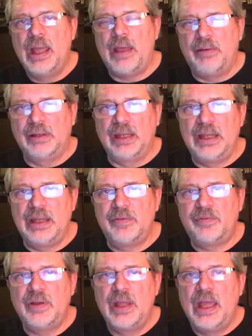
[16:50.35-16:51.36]
and
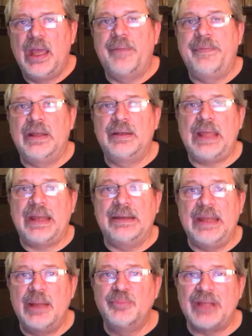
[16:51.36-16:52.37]
live and then
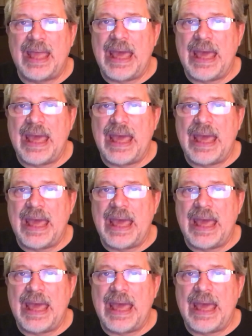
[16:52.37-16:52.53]
names